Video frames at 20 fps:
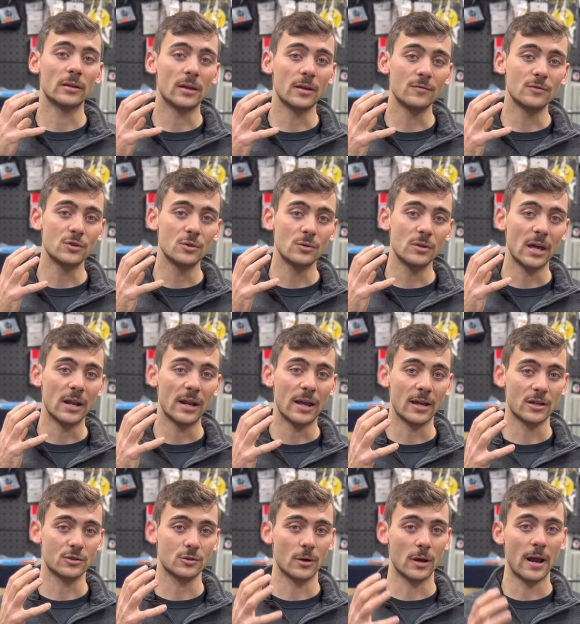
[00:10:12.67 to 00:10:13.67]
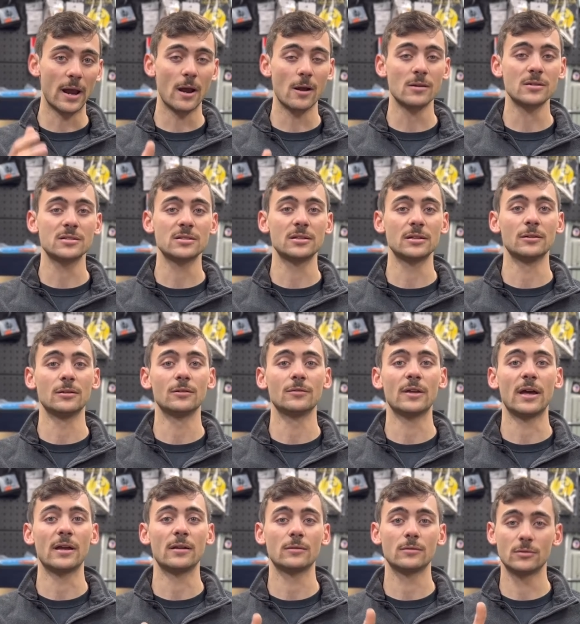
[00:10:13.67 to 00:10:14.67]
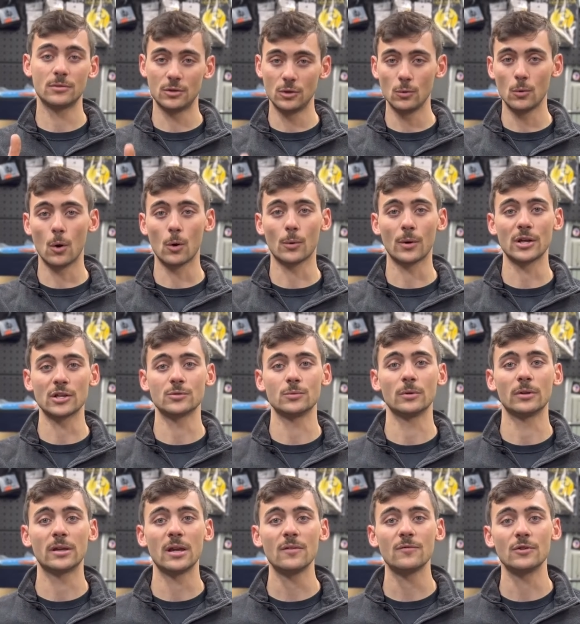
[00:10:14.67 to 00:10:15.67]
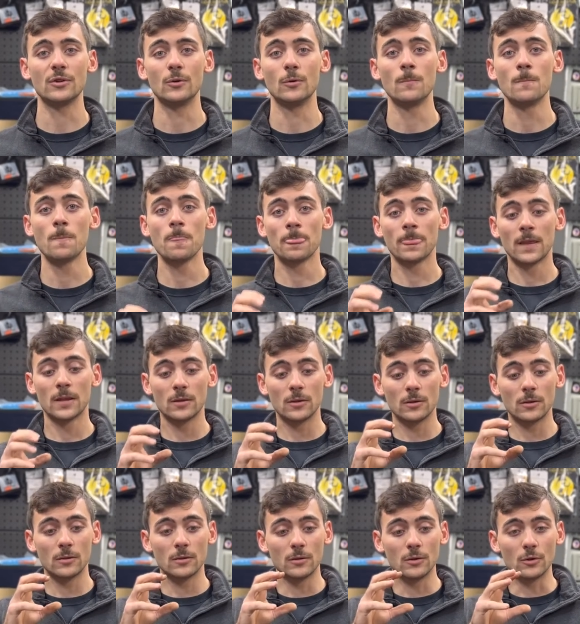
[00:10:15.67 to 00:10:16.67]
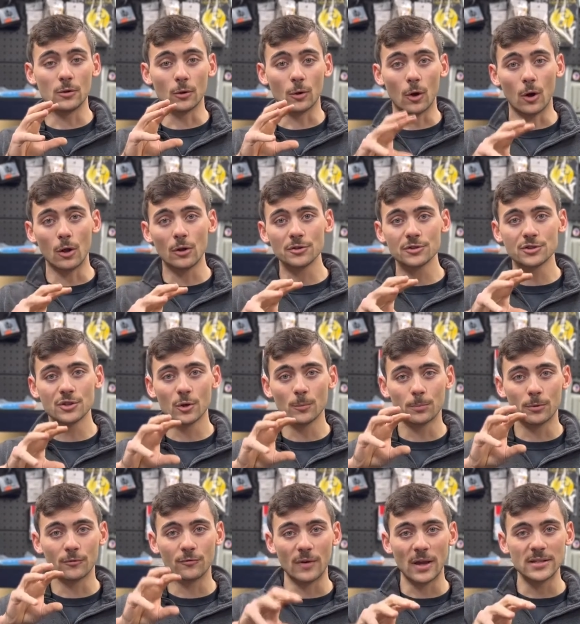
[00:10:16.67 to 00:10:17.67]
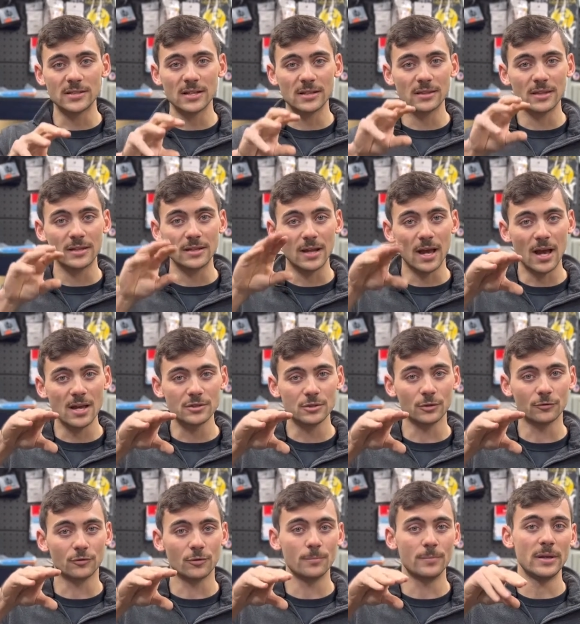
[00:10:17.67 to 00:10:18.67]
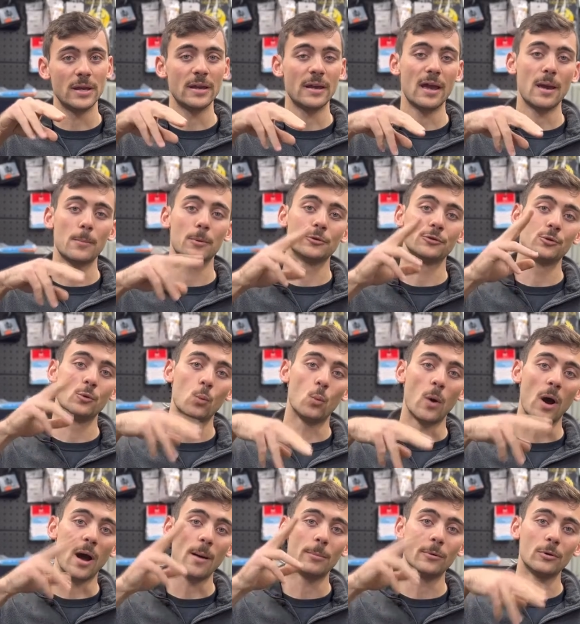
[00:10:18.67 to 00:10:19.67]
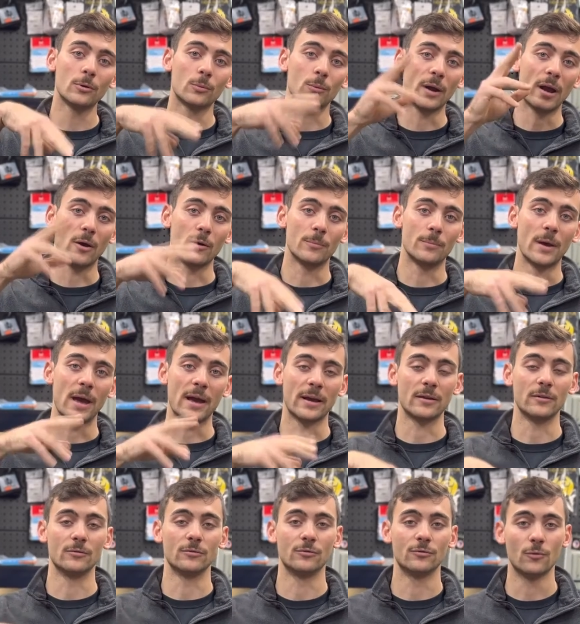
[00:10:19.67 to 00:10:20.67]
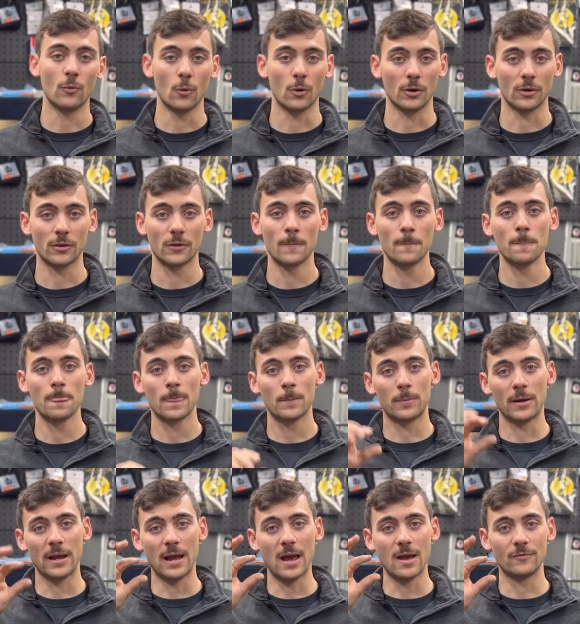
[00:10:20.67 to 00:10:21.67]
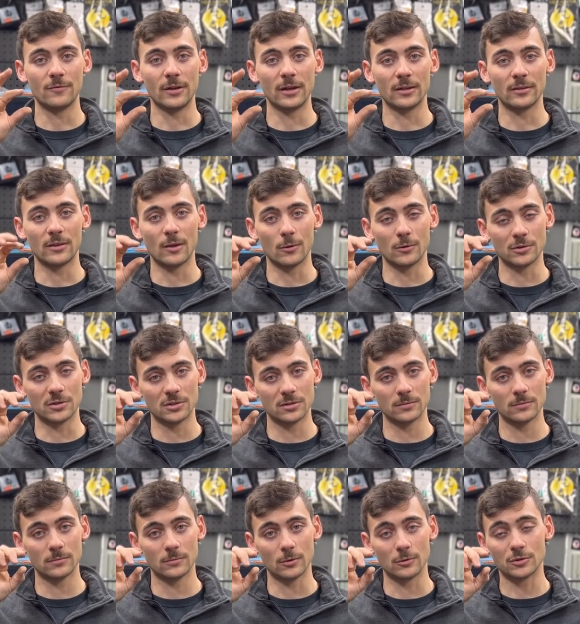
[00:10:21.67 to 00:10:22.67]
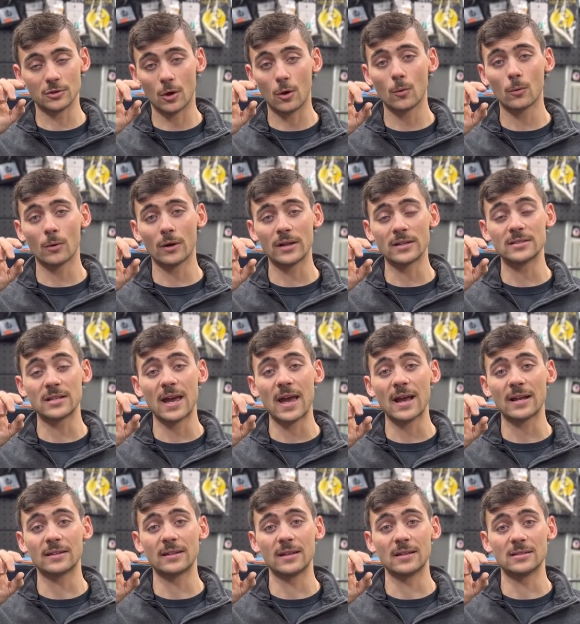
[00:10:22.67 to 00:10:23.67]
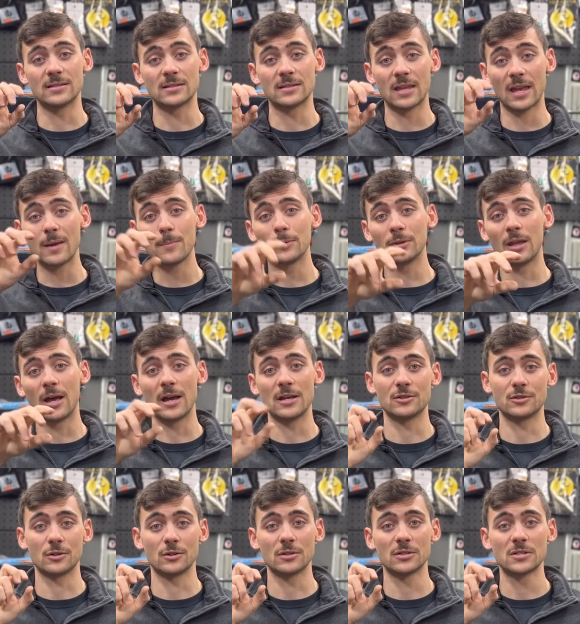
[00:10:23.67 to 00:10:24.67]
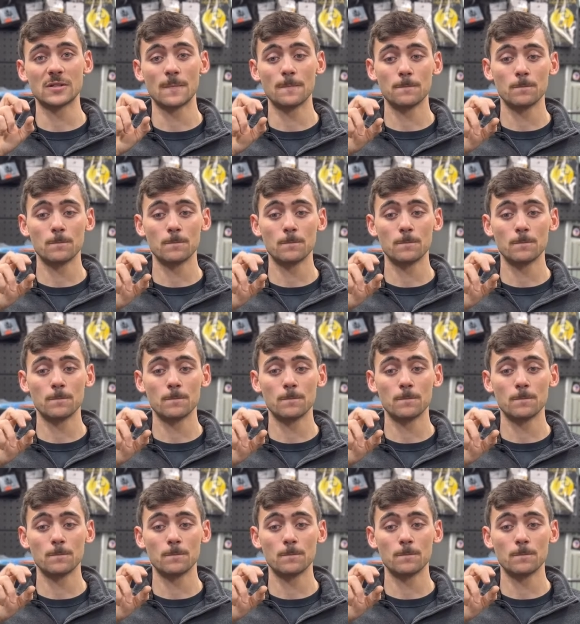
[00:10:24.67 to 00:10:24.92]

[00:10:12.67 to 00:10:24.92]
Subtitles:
gives you that extra air seal that 2 O-rings will give you, you're also preventing the nozzle from being able to wobble around back and forth by having those O-rings act as stabilizers